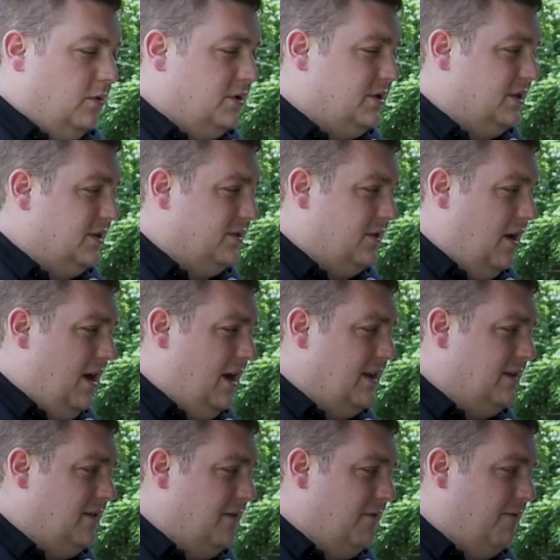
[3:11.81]
was
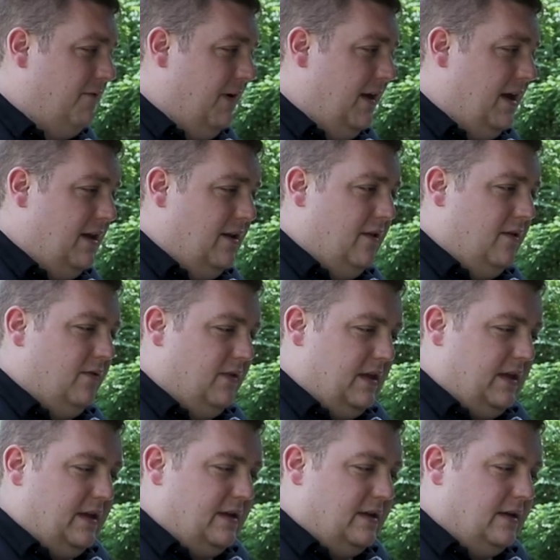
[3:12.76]
designed to fit
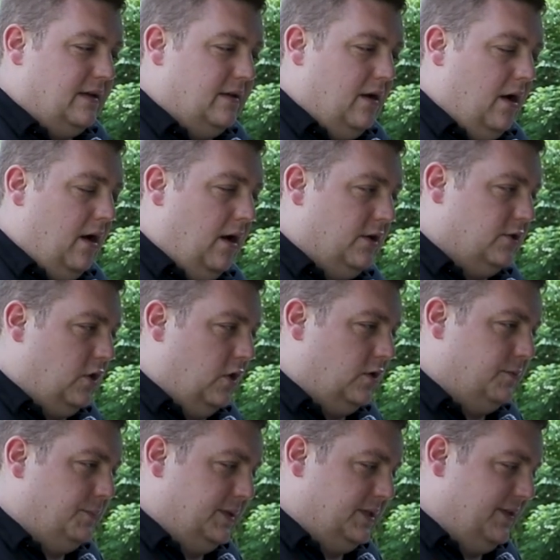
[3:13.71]
the uh,
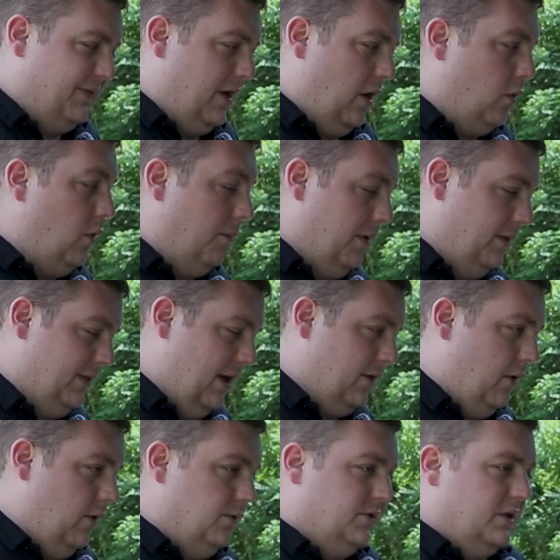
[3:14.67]
specific equipment
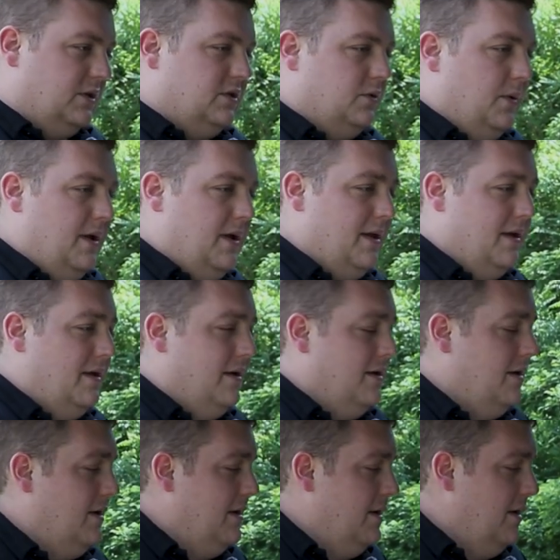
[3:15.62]
that goes into it.
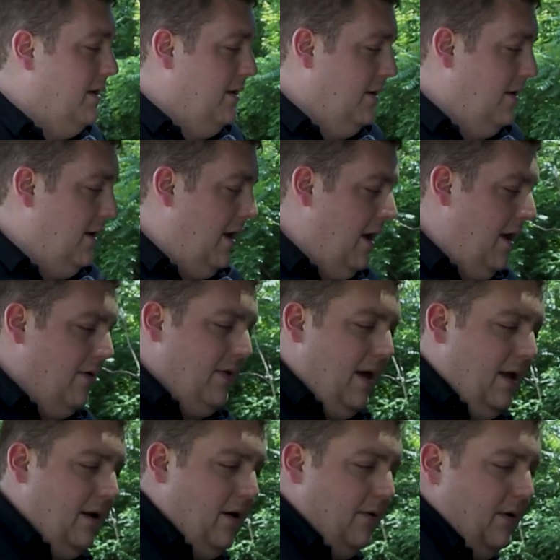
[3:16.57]
And
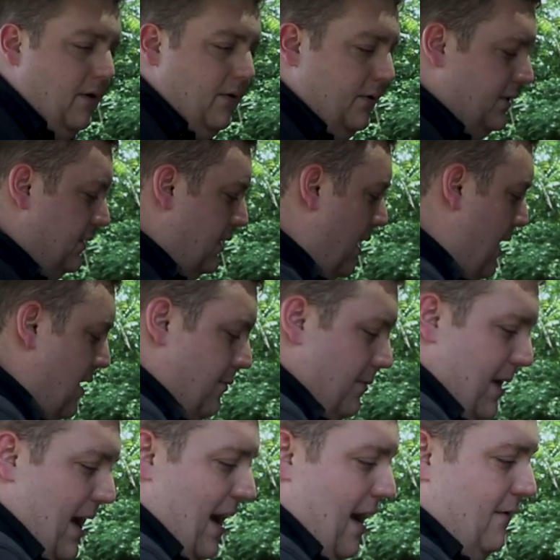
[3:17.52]
then on the other side,
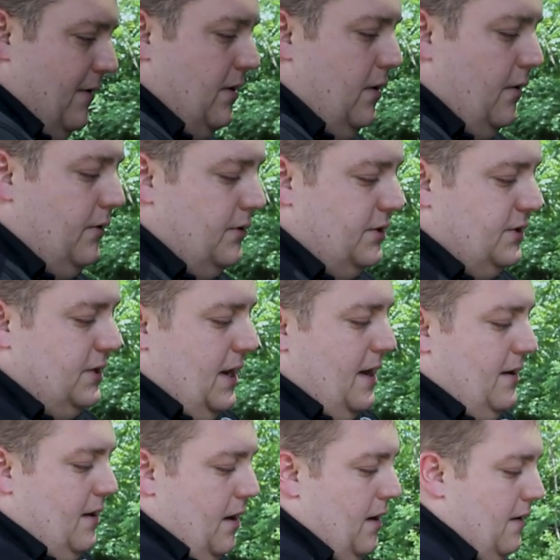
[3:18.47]
we have another
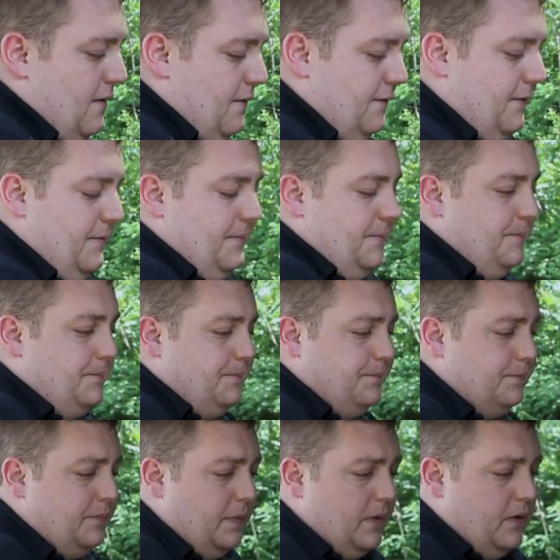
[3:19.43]
set of
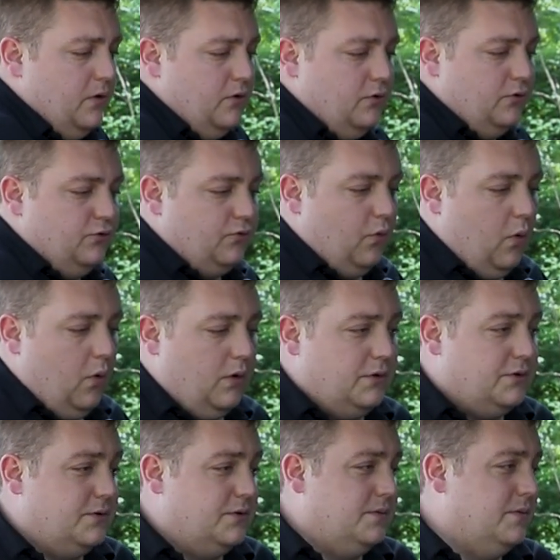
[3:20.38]

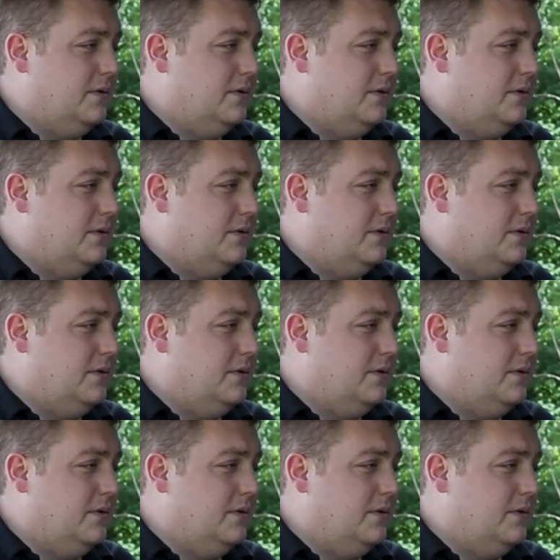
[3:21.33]
drawers